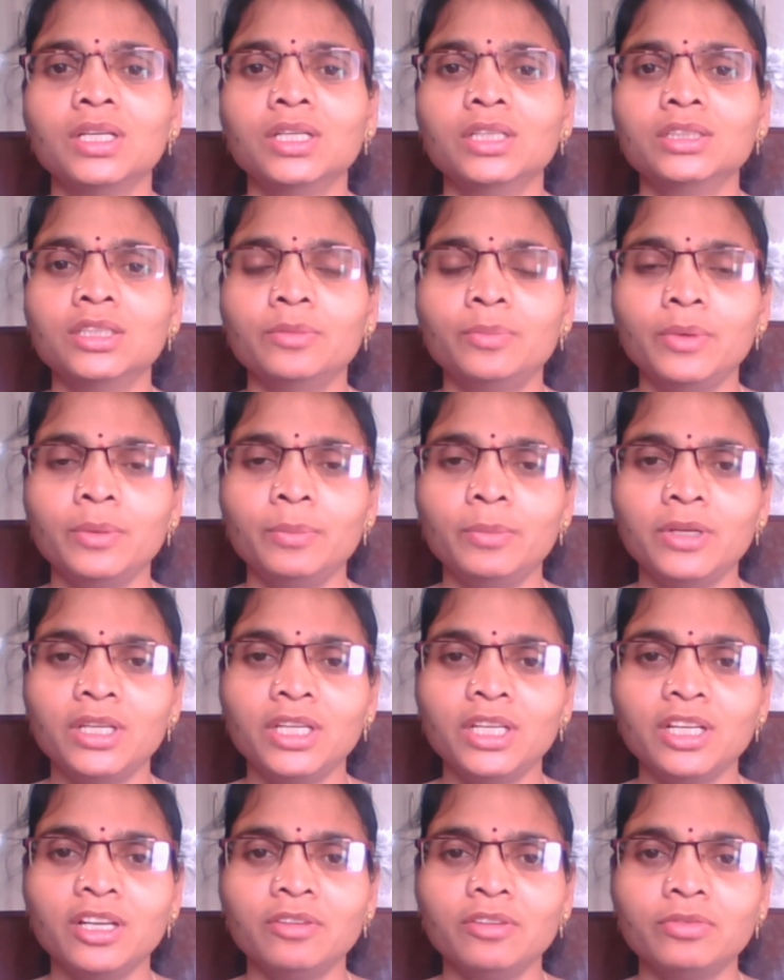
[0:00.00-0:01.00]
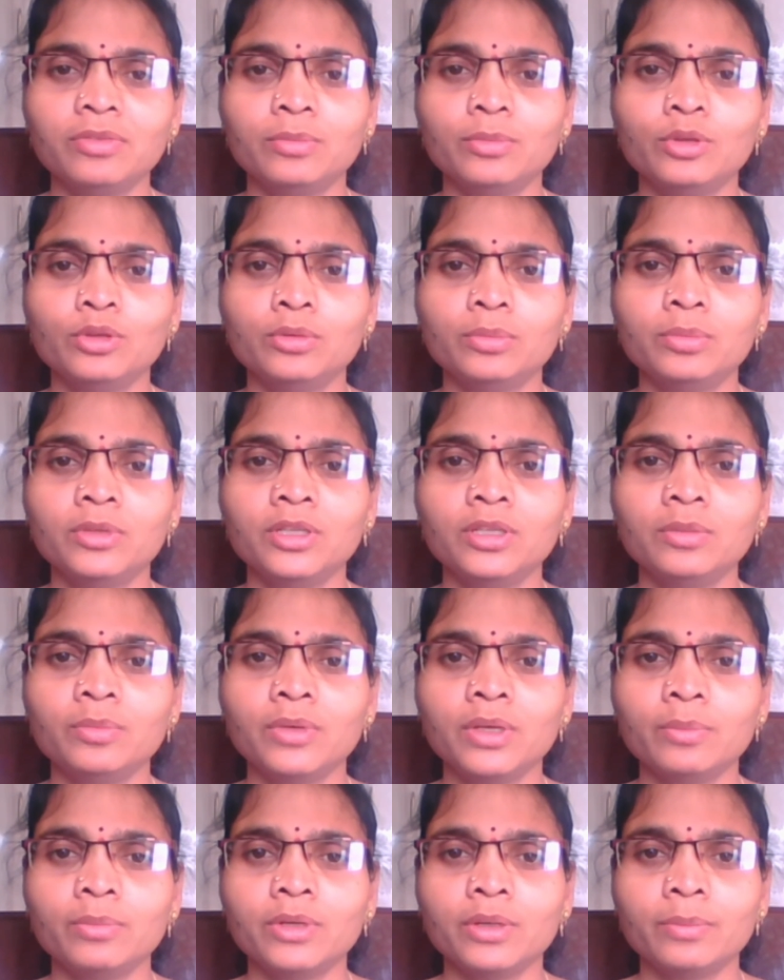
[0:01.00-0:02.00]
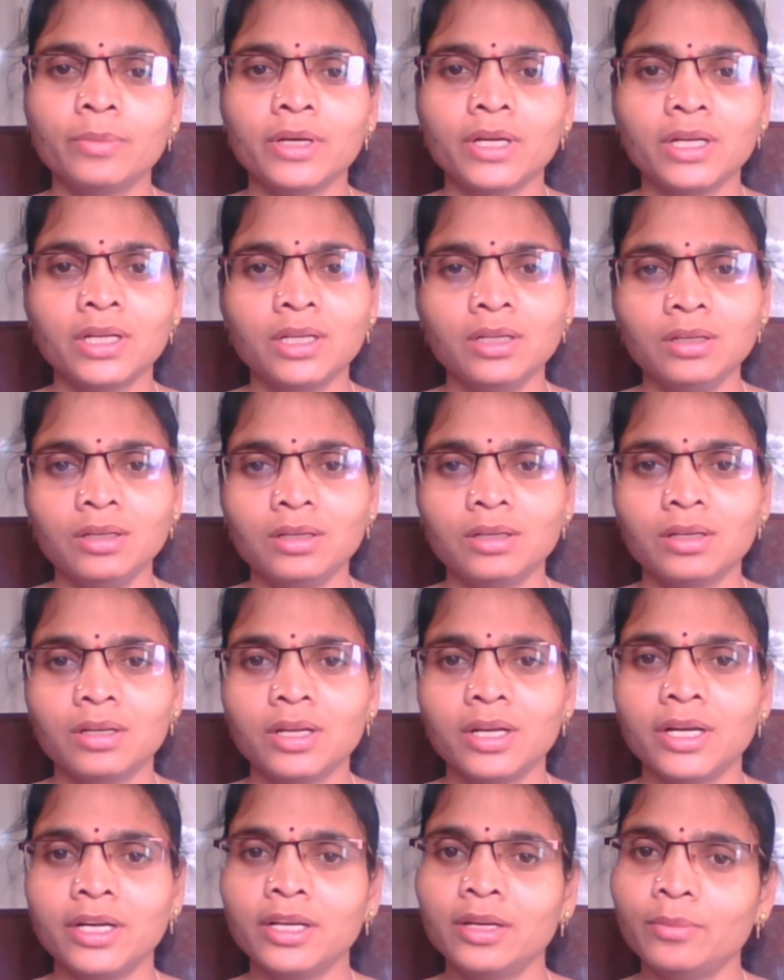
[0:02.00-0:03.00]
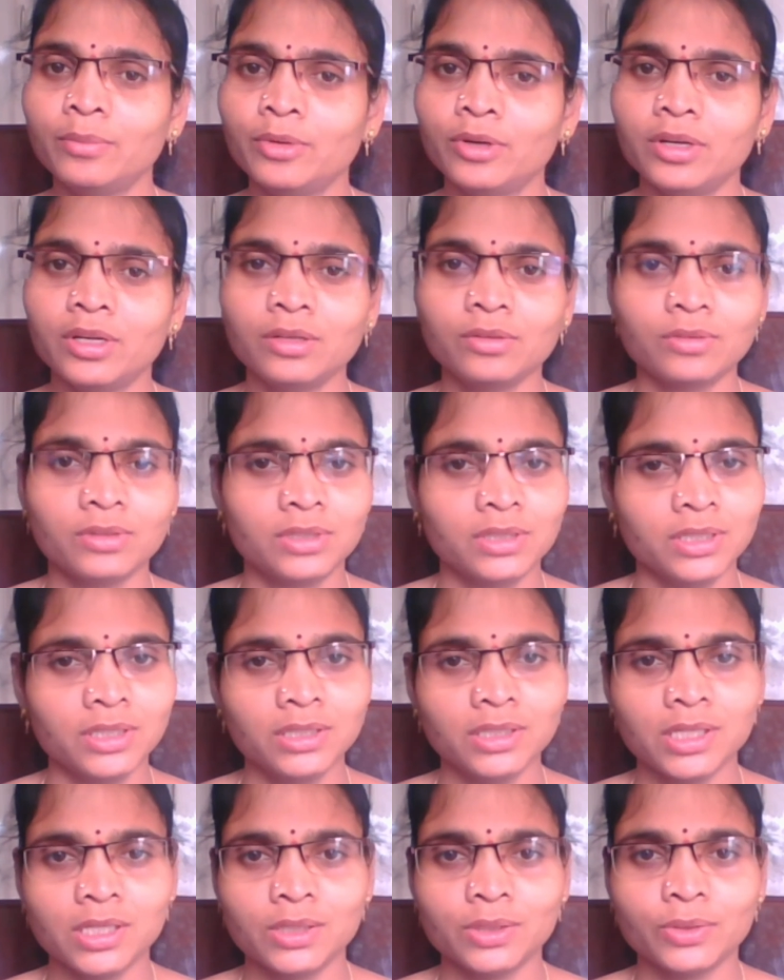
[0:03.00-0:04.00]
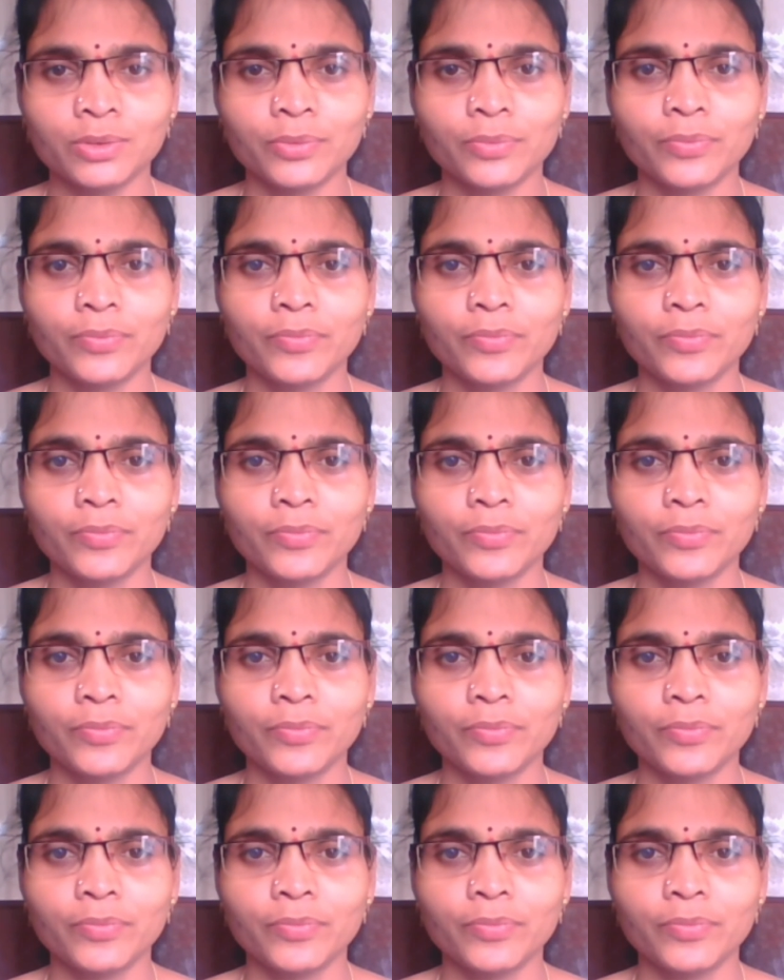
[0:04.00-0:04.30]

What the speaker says: some PPT of blueprint paper pattern and important questions also.